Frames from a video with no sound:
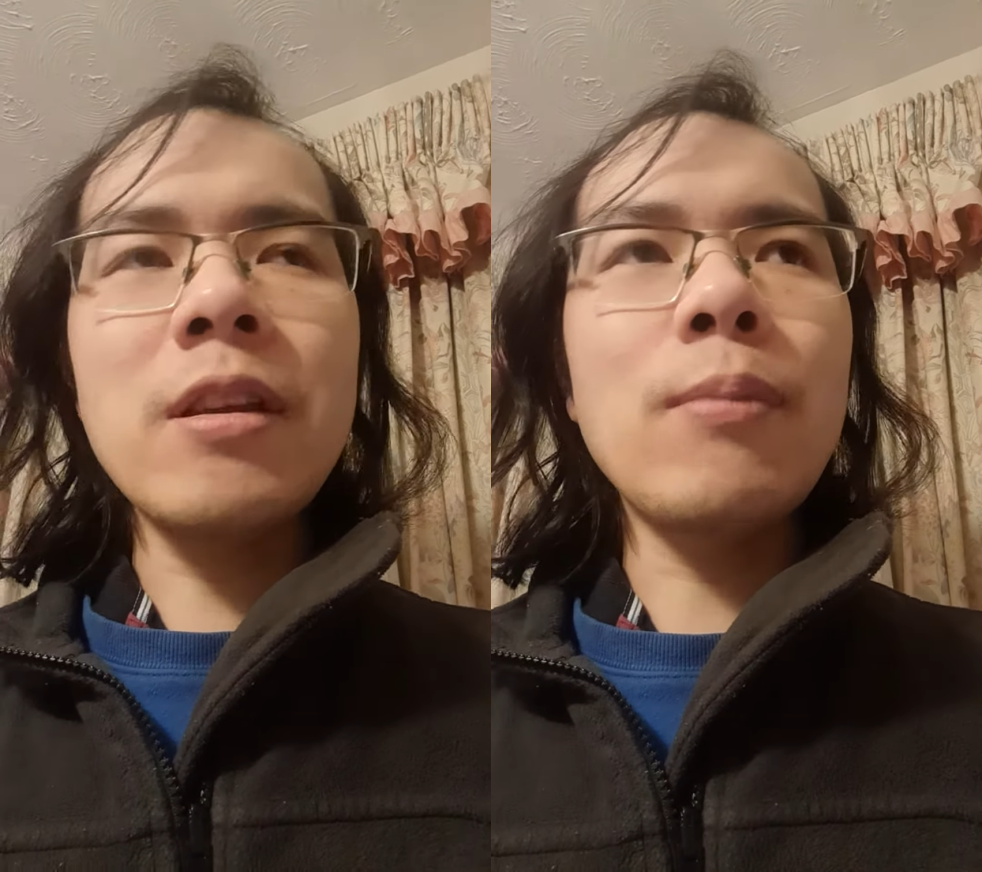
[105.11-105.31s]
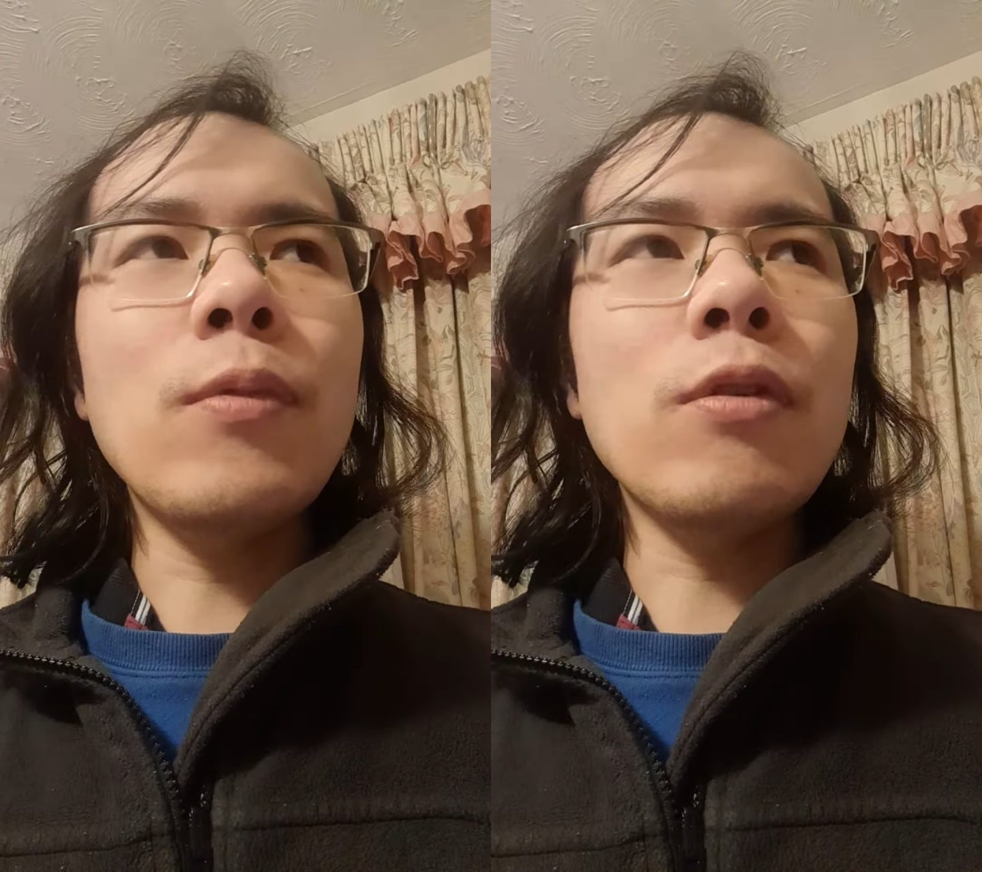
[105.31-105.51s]

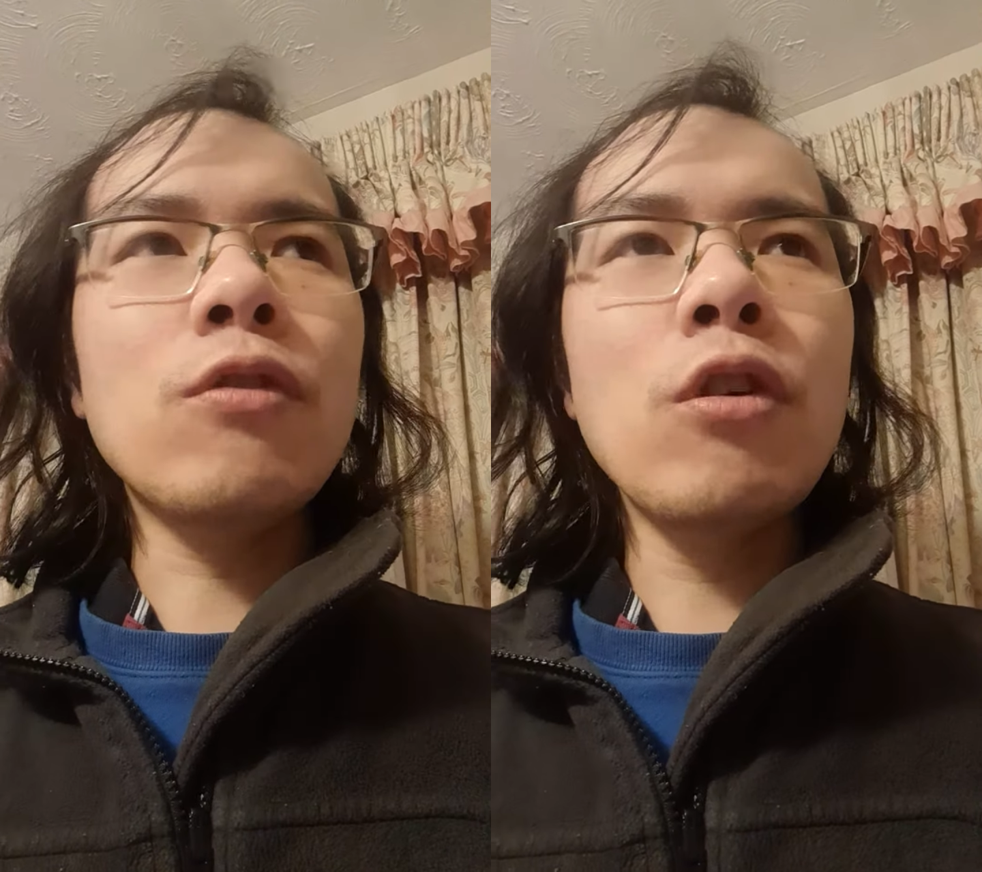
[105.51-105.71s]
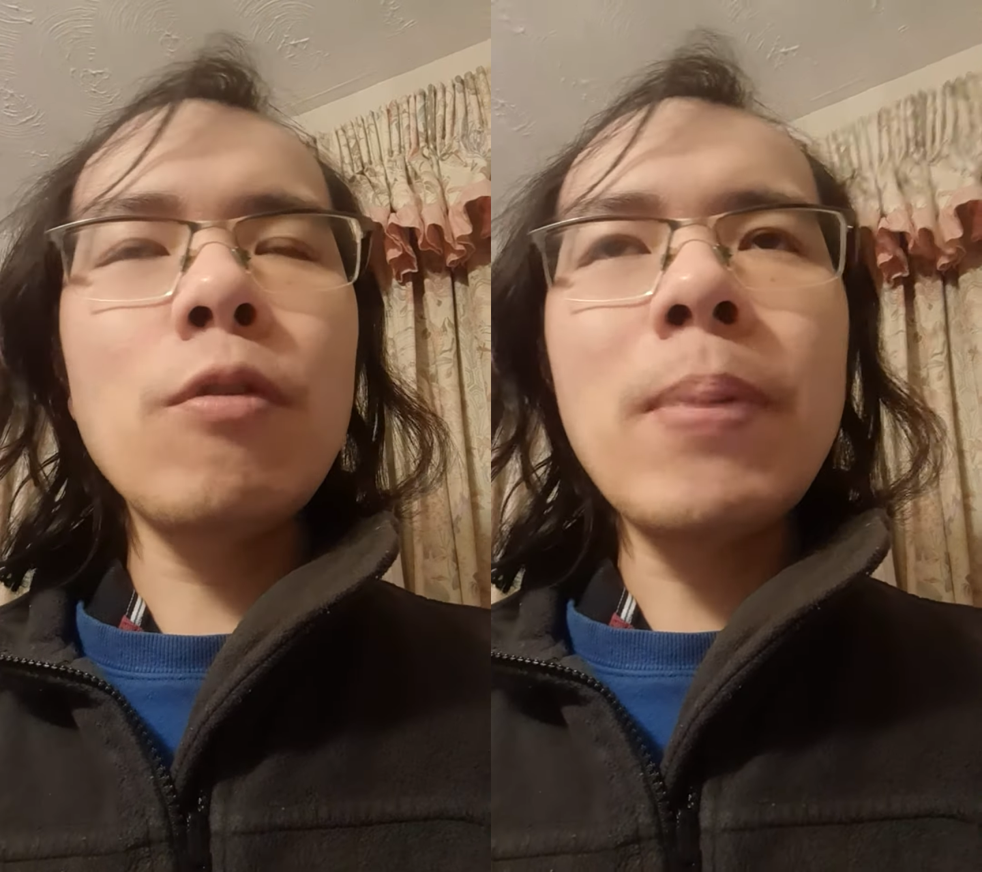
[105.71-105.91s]
They won
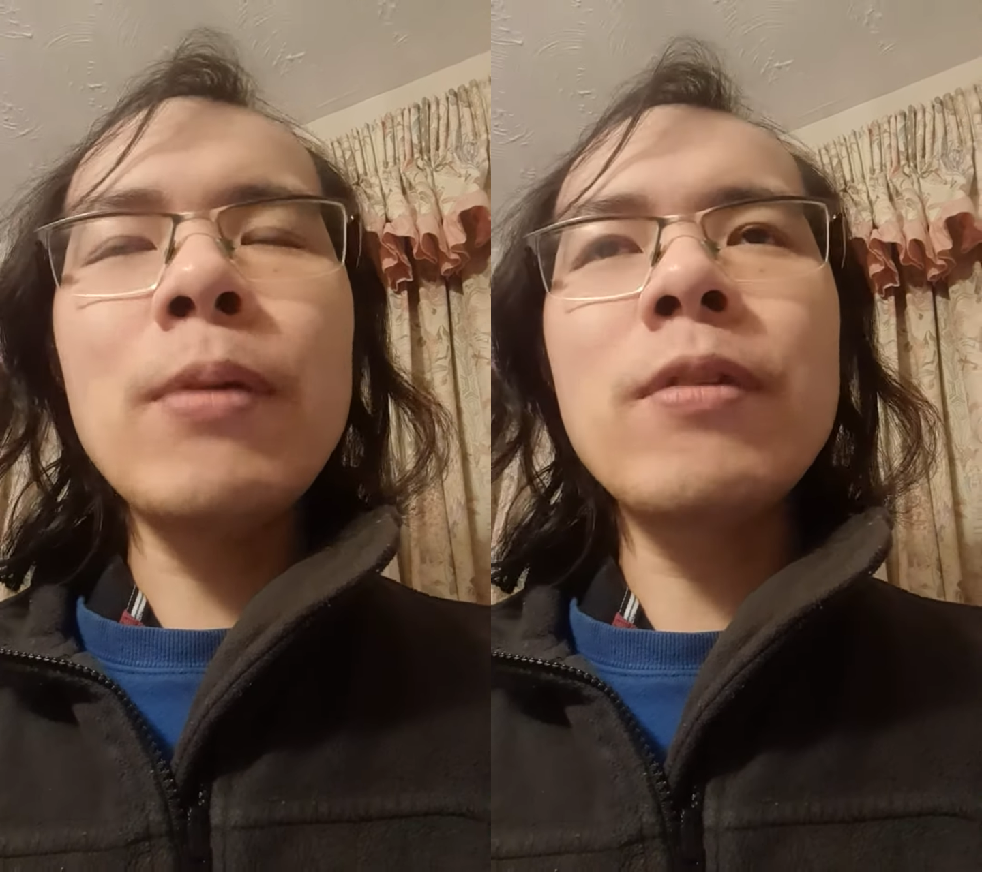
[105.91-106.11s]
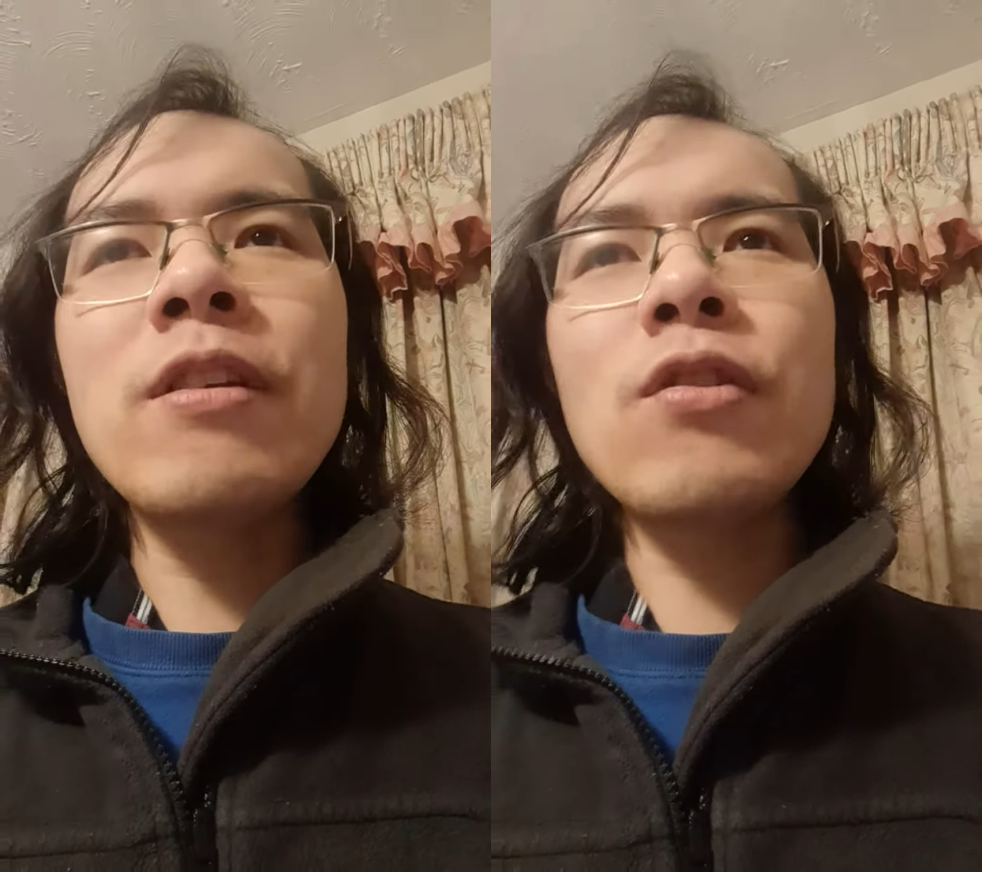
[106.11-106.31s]
2
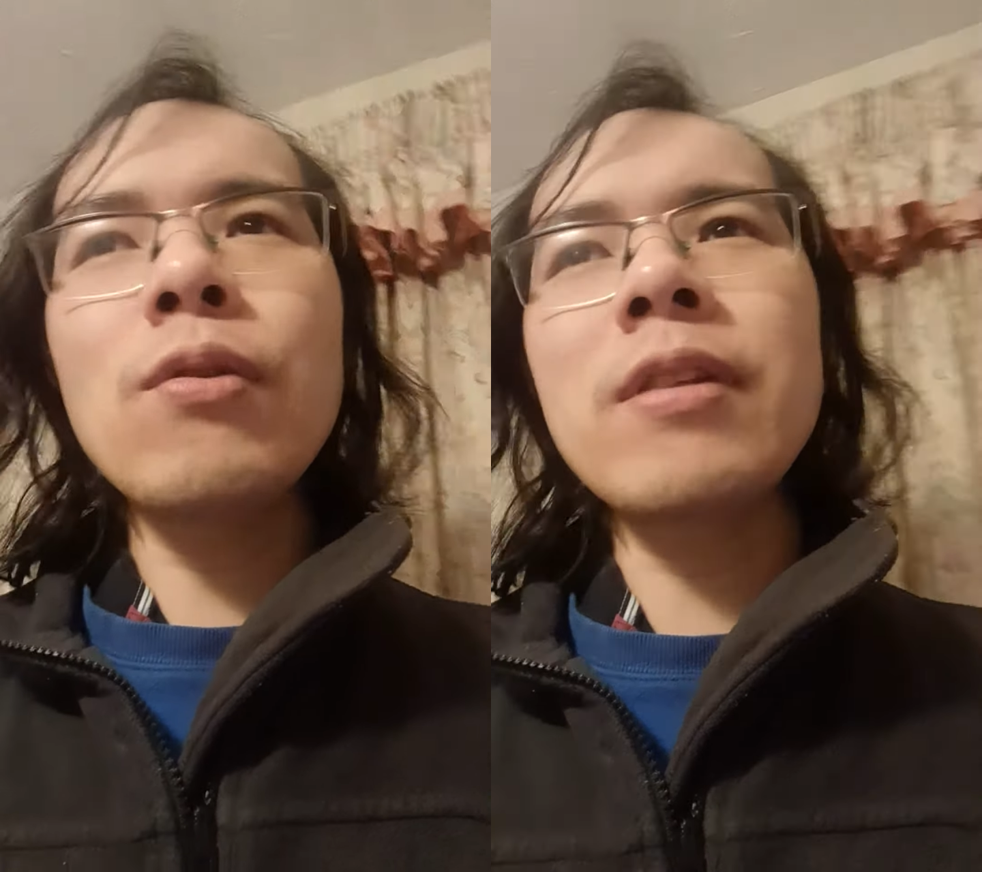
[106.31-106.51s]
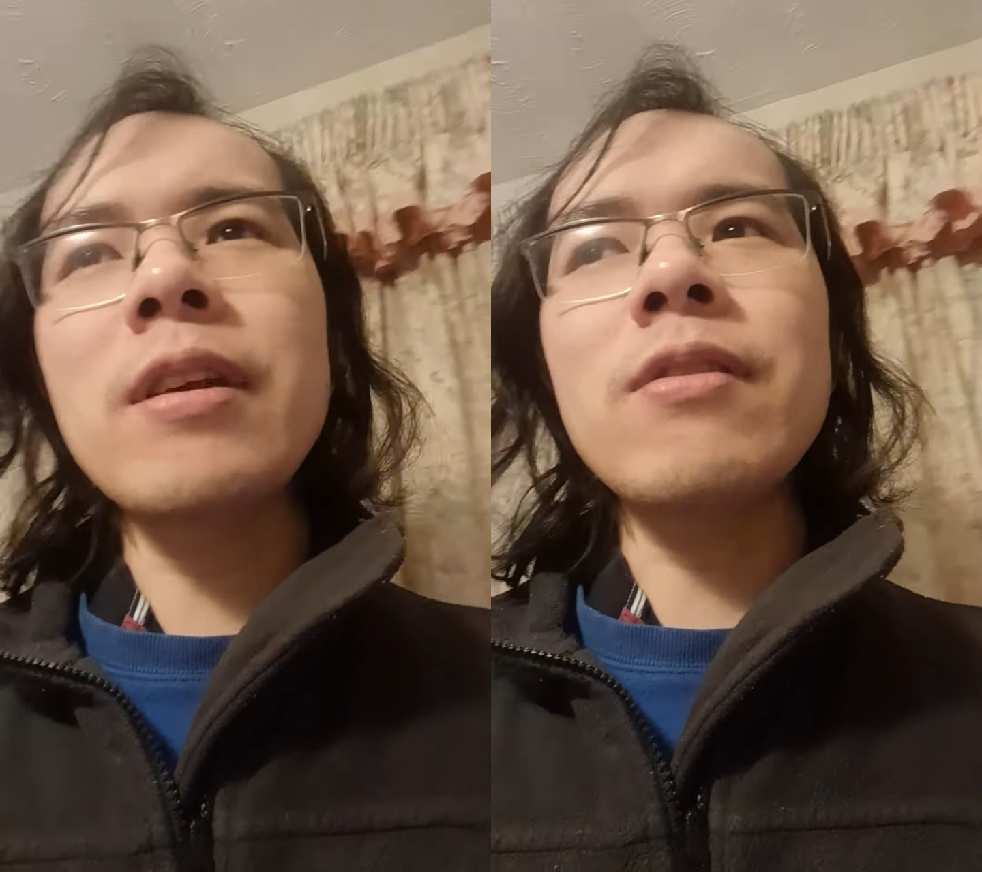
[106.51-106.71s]
penalty
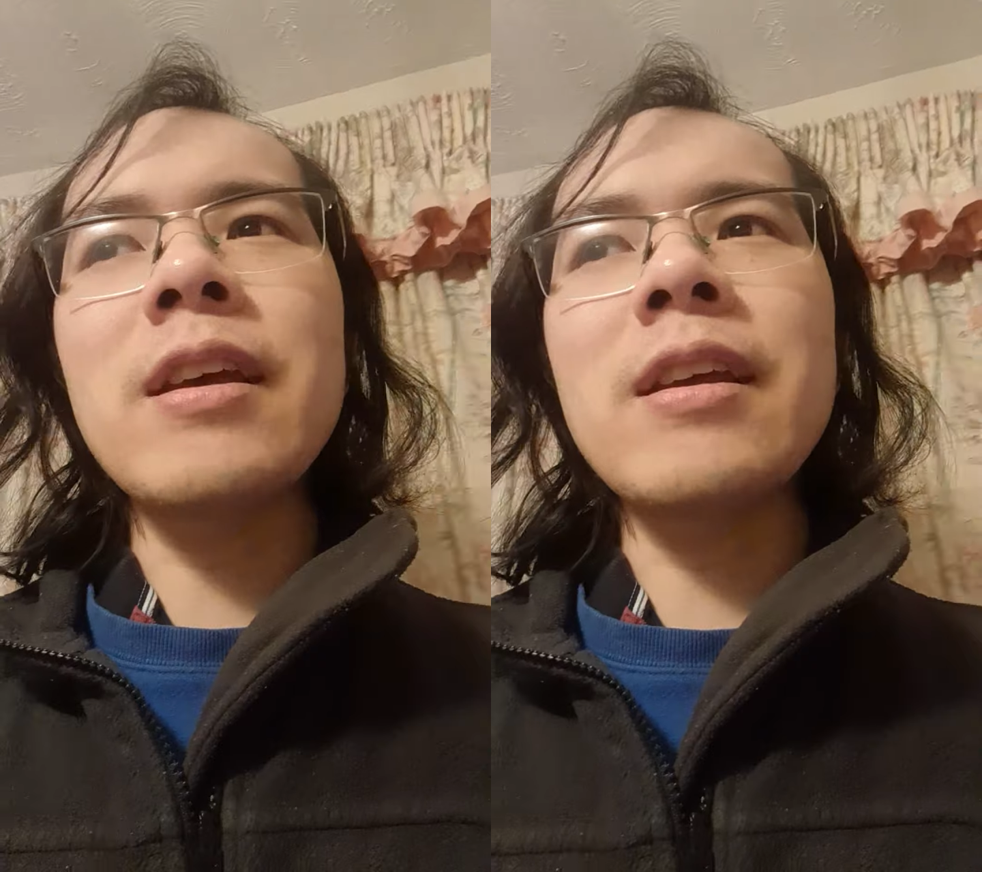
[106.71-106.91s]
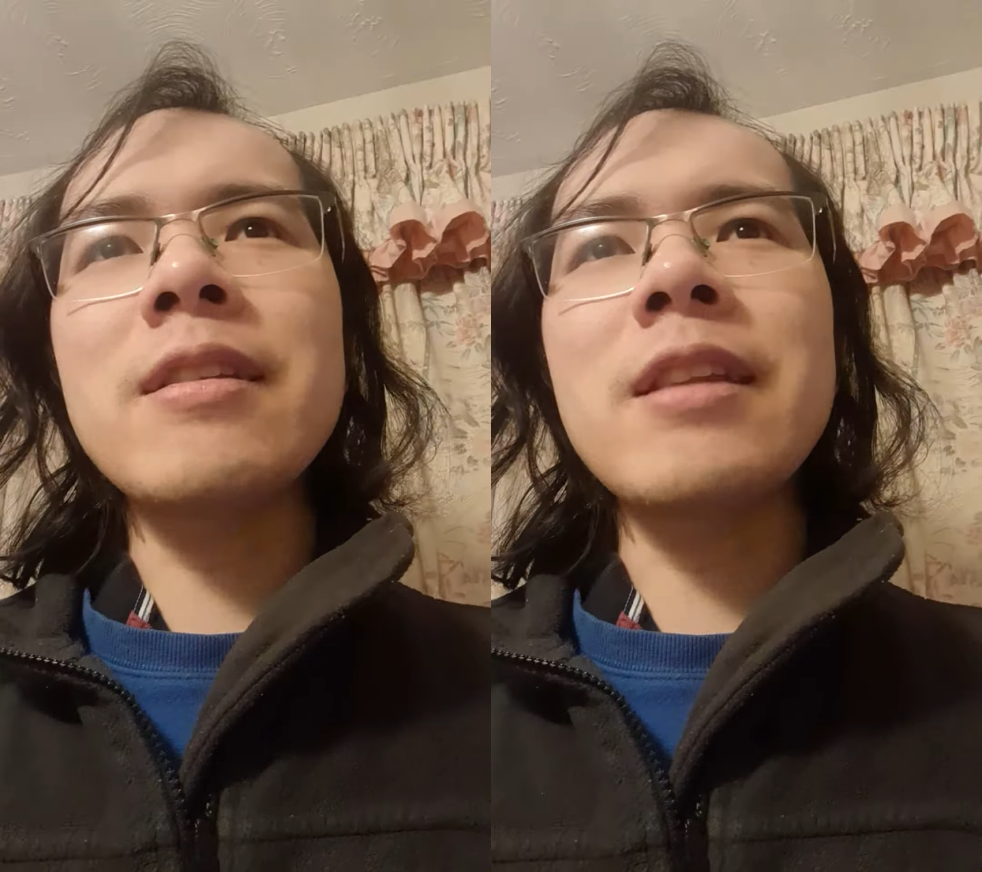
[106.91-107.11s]
shootouts against